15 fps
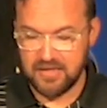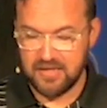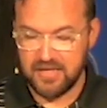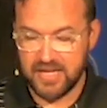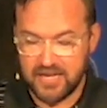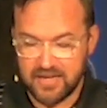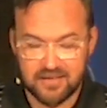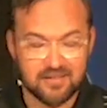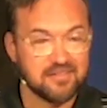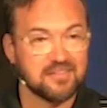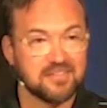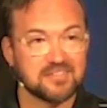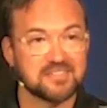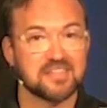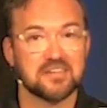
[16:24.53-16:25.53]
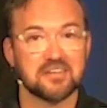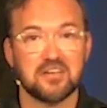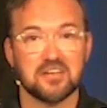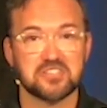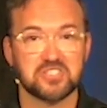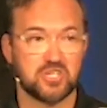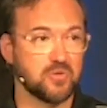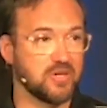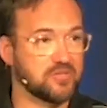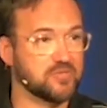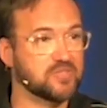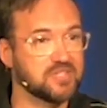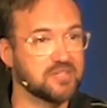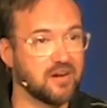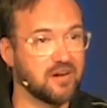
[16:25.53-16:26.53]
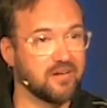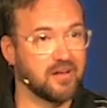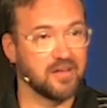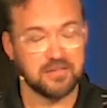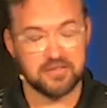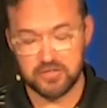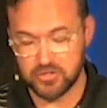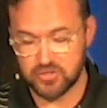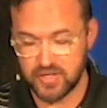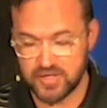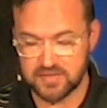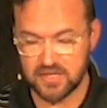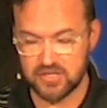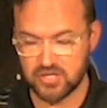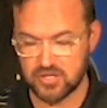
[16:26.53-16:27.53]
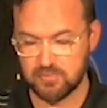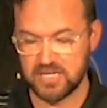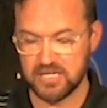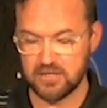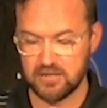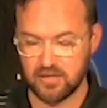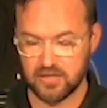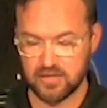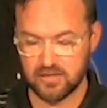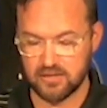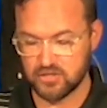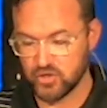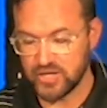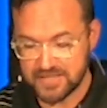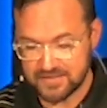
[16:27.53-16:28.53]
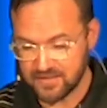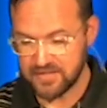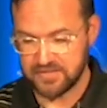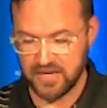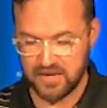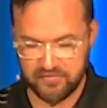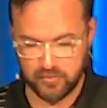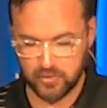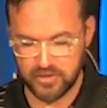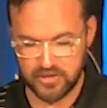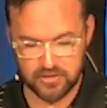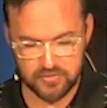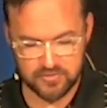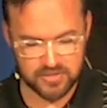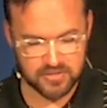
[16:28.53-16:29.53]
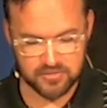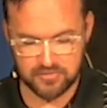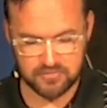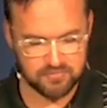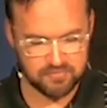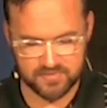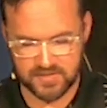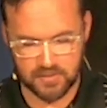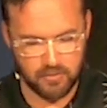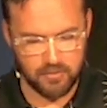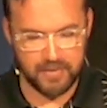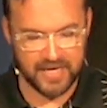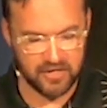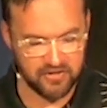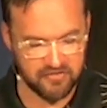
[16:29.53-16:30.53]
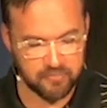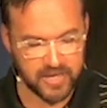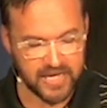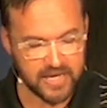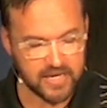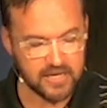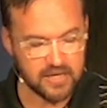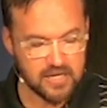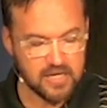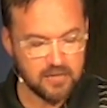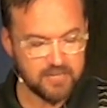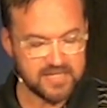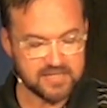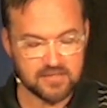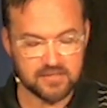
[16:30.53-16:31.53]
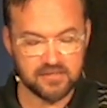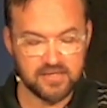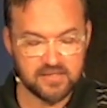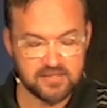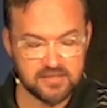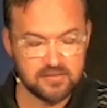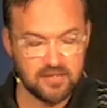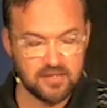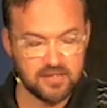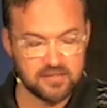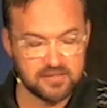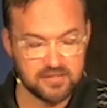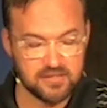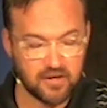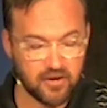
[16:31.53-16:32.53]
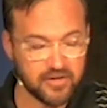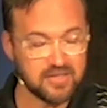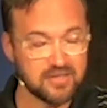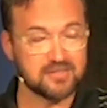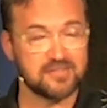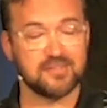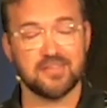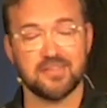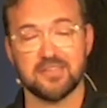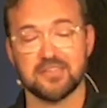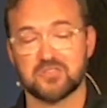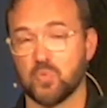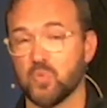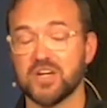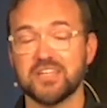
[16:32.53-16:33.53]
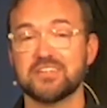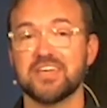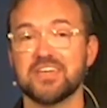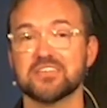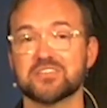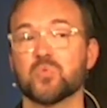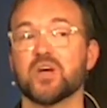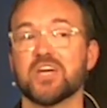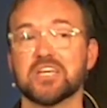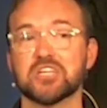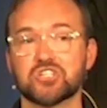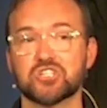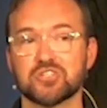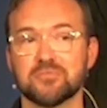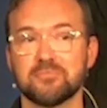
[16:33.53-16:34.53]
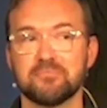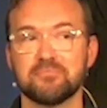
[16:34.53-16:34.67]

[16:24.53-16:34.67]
Hey, this is going to cost 200 denarii. Your translation may translate that for you to some amount of pay. Basically, a denarius is one day's wage.